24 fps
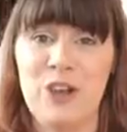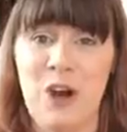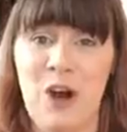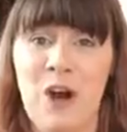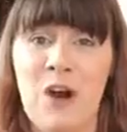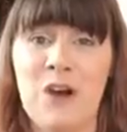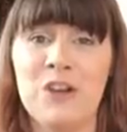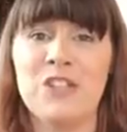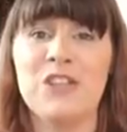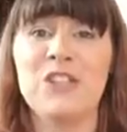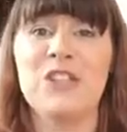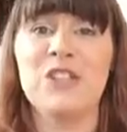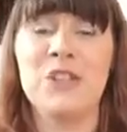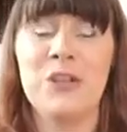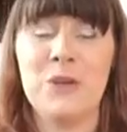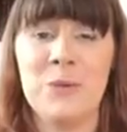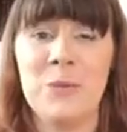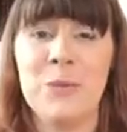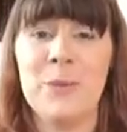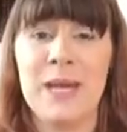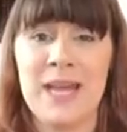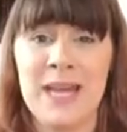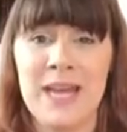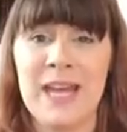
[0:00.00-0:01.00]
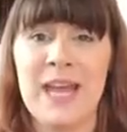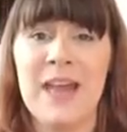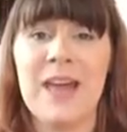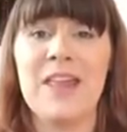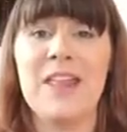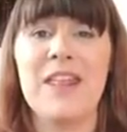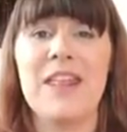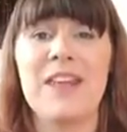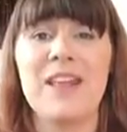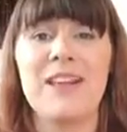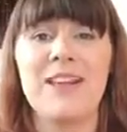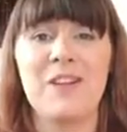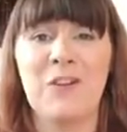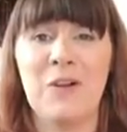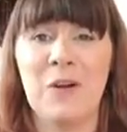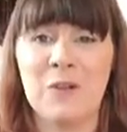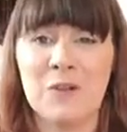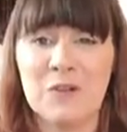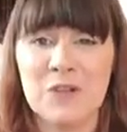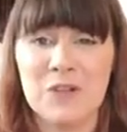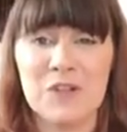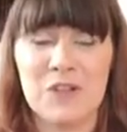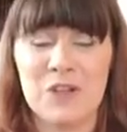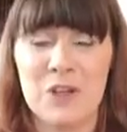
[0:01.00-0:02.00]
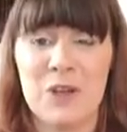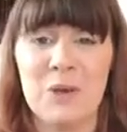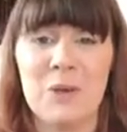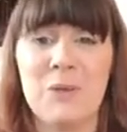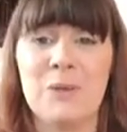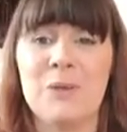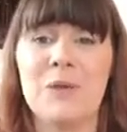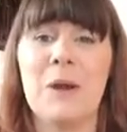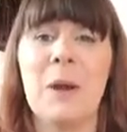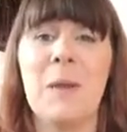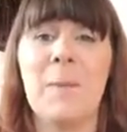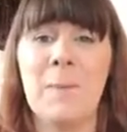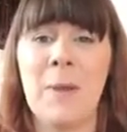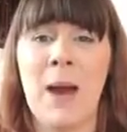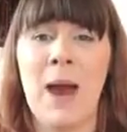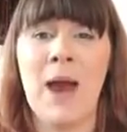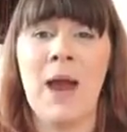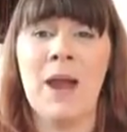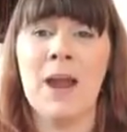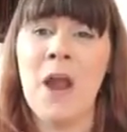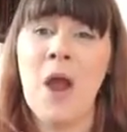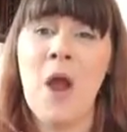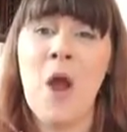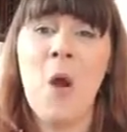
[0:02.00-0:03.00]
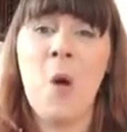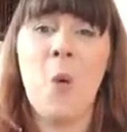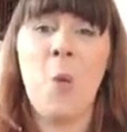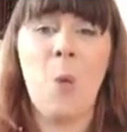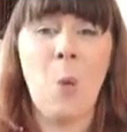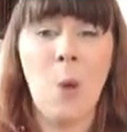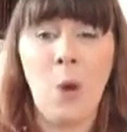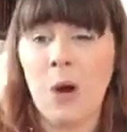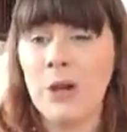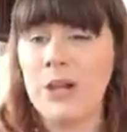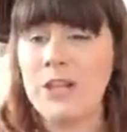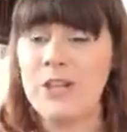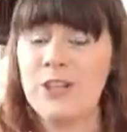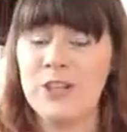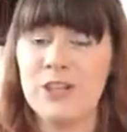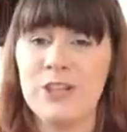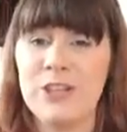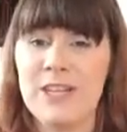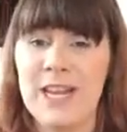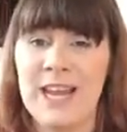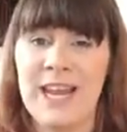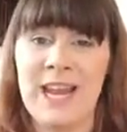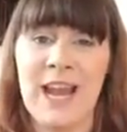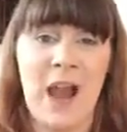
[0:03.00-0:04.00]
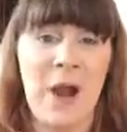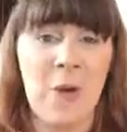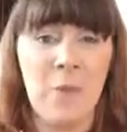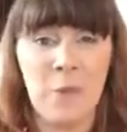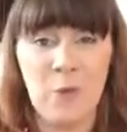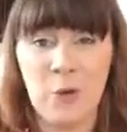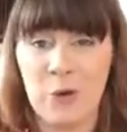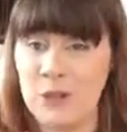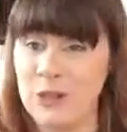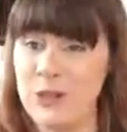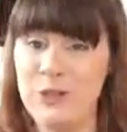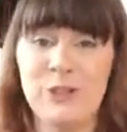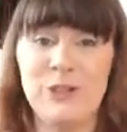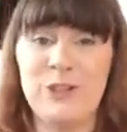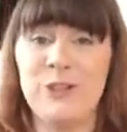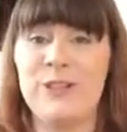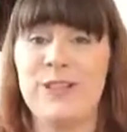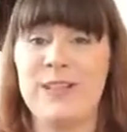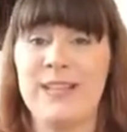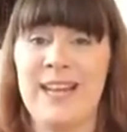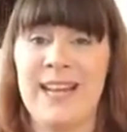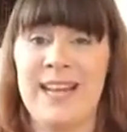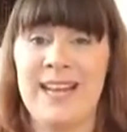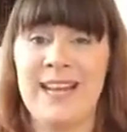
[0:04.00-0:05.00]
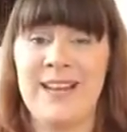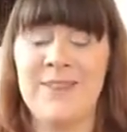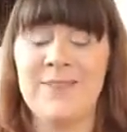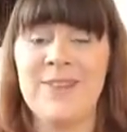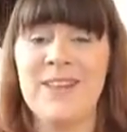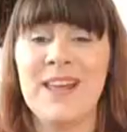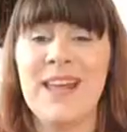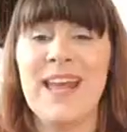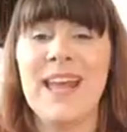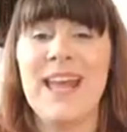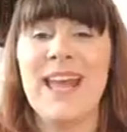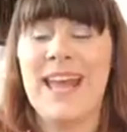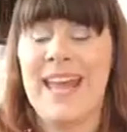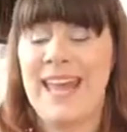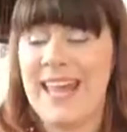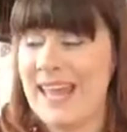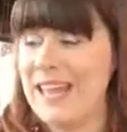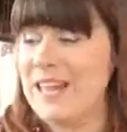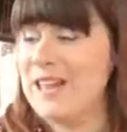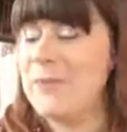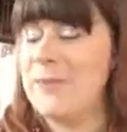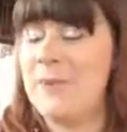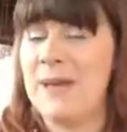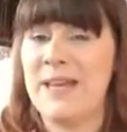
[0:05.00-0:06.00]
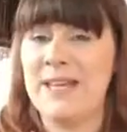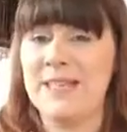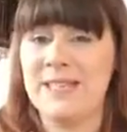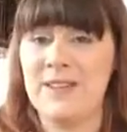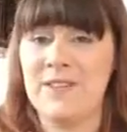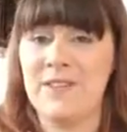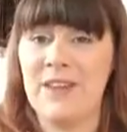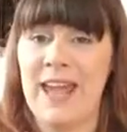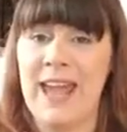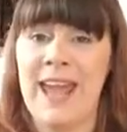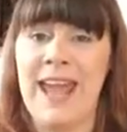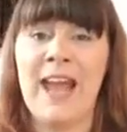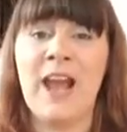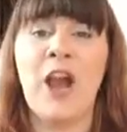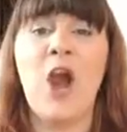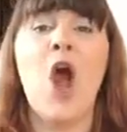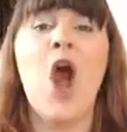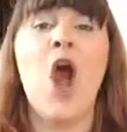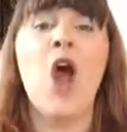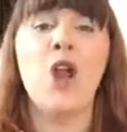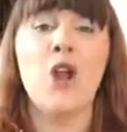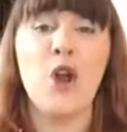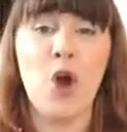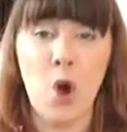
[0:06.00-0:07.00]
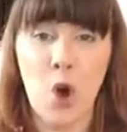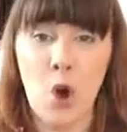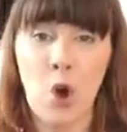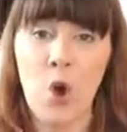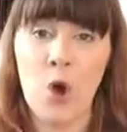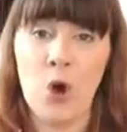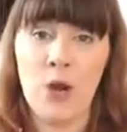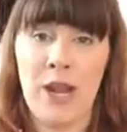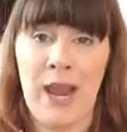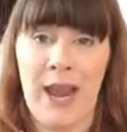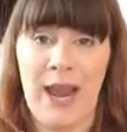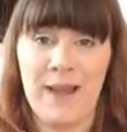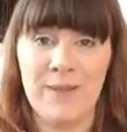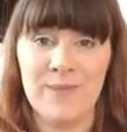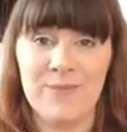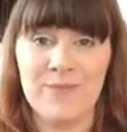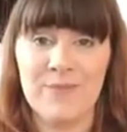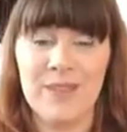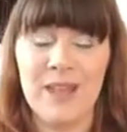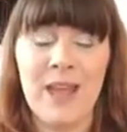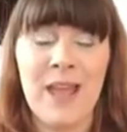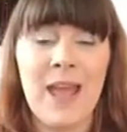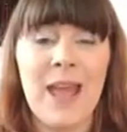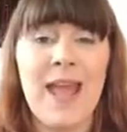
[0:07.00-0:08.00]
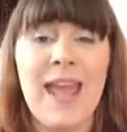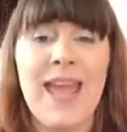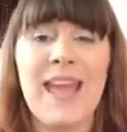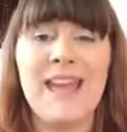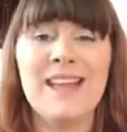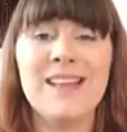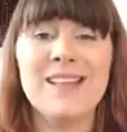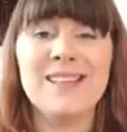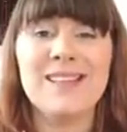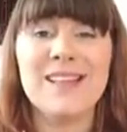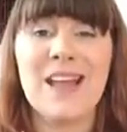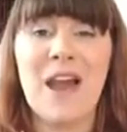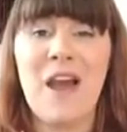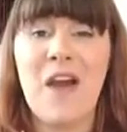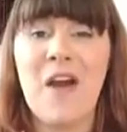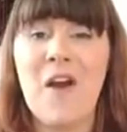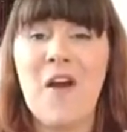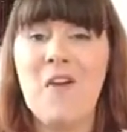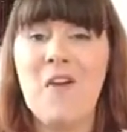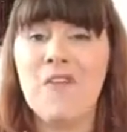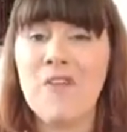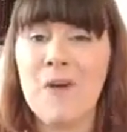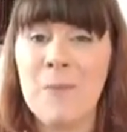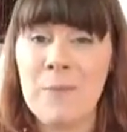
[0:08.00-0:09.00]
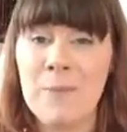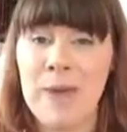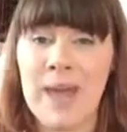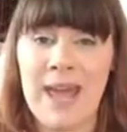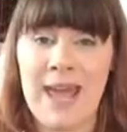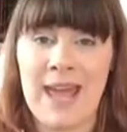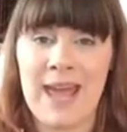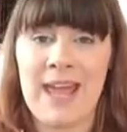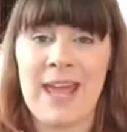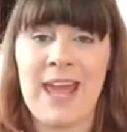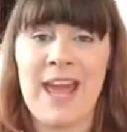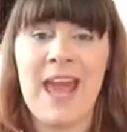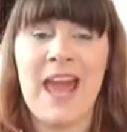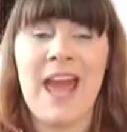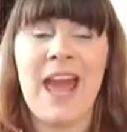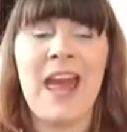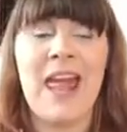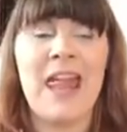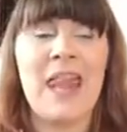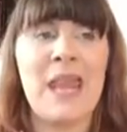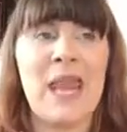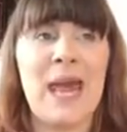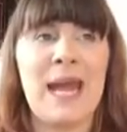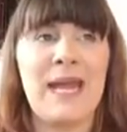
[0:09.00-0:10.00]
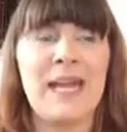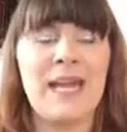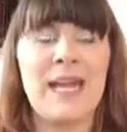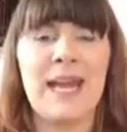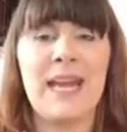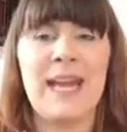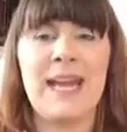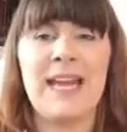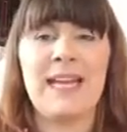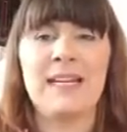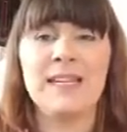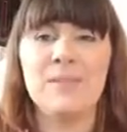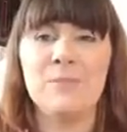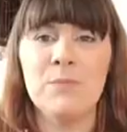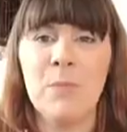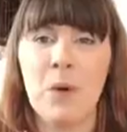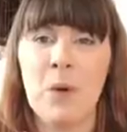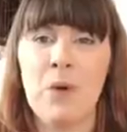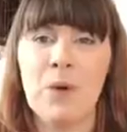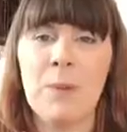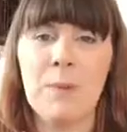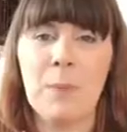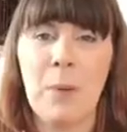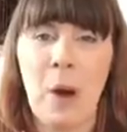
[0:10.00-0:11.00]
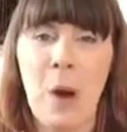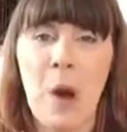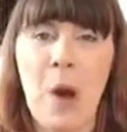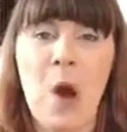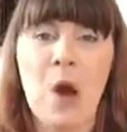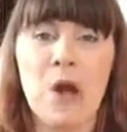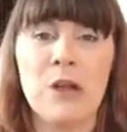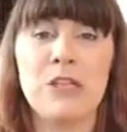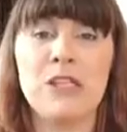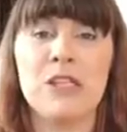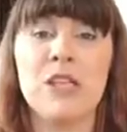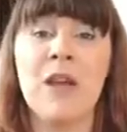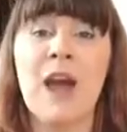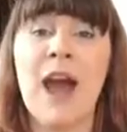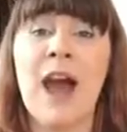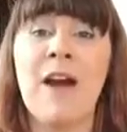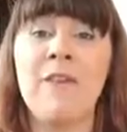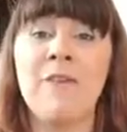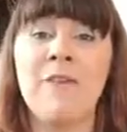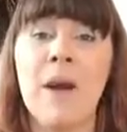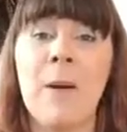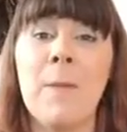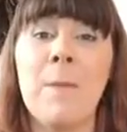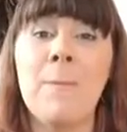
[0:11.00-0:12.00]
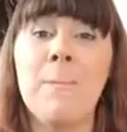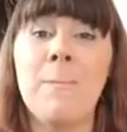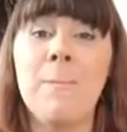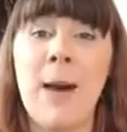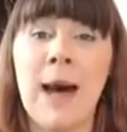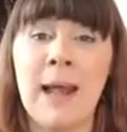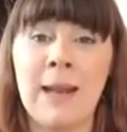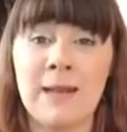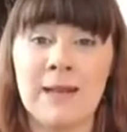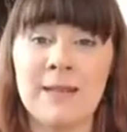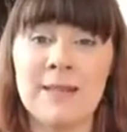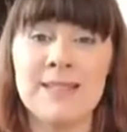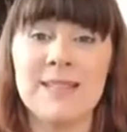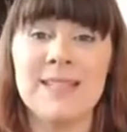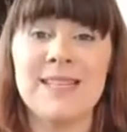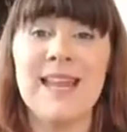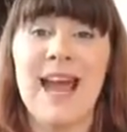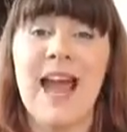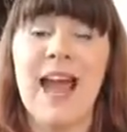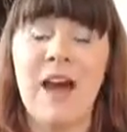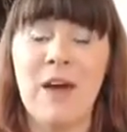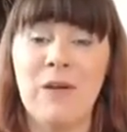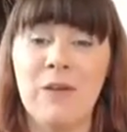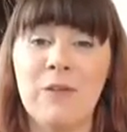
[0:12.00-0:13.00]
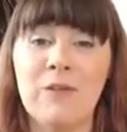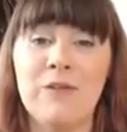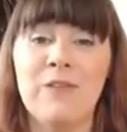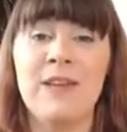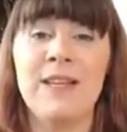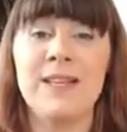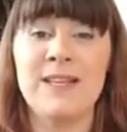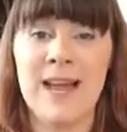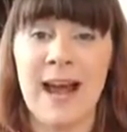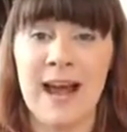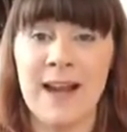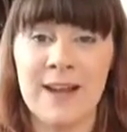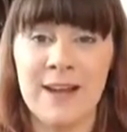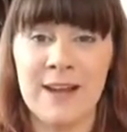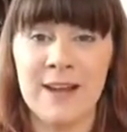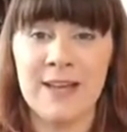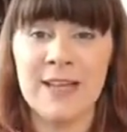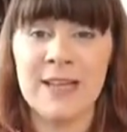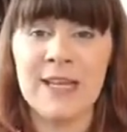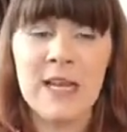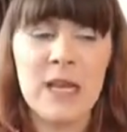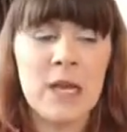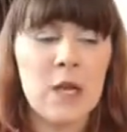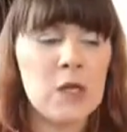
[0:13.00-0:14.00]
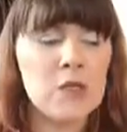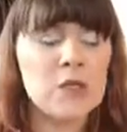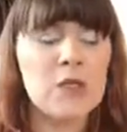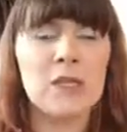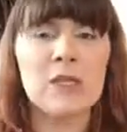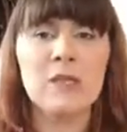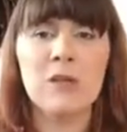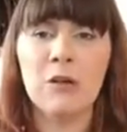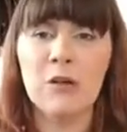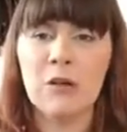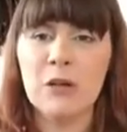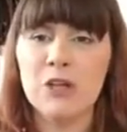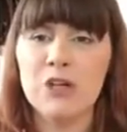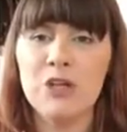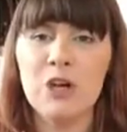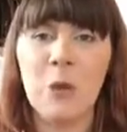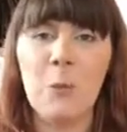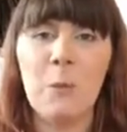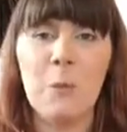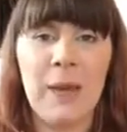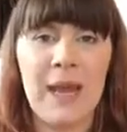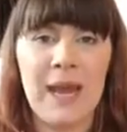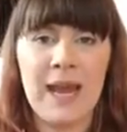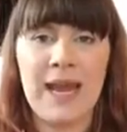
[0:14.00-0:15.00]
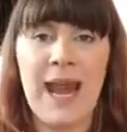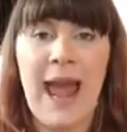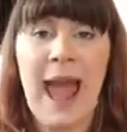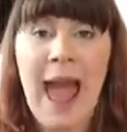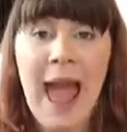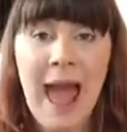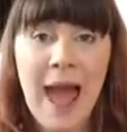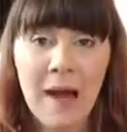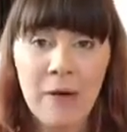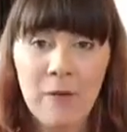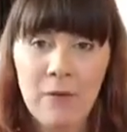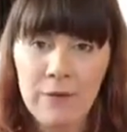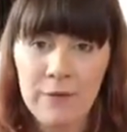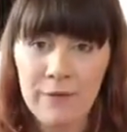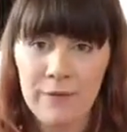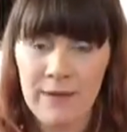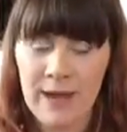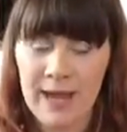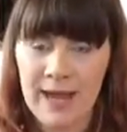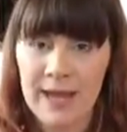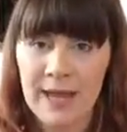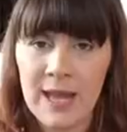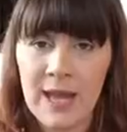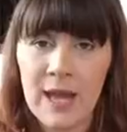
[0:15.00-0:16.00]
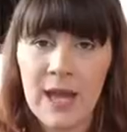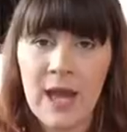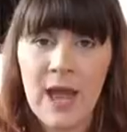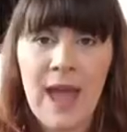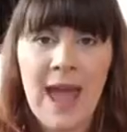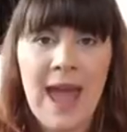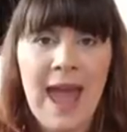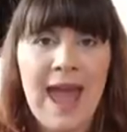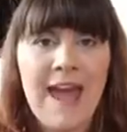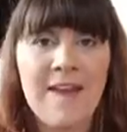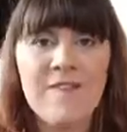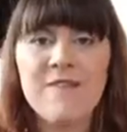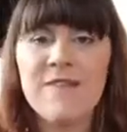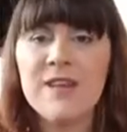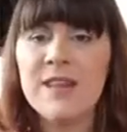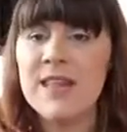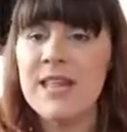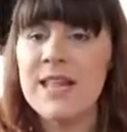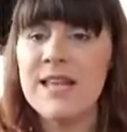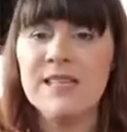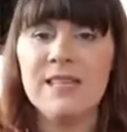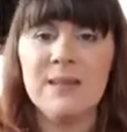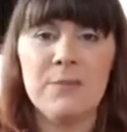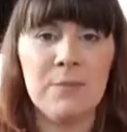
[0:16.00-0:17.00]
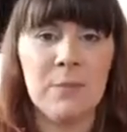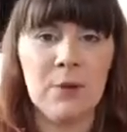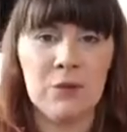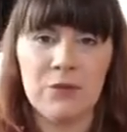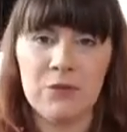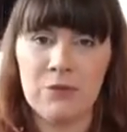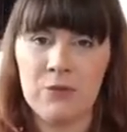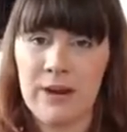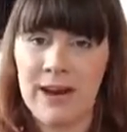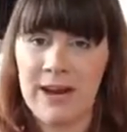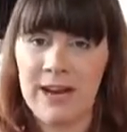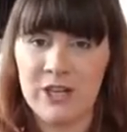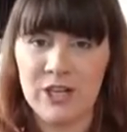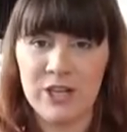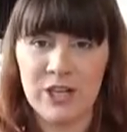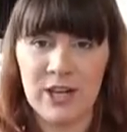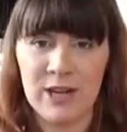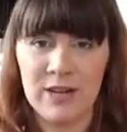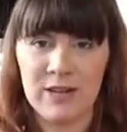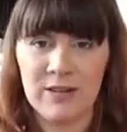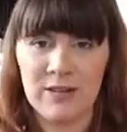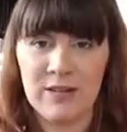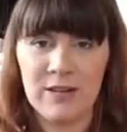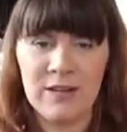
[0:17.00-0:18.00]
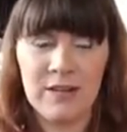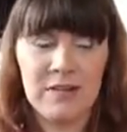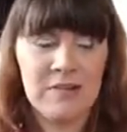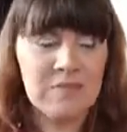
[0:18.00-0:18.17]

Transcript: short to be consumed by what you should eat and what you shouldn't eat. Eat the piece of cake and own it. It's, for me, like, it's more important to have a balanced, healthy diet. So as long as you're being healthy, everything's in moderation.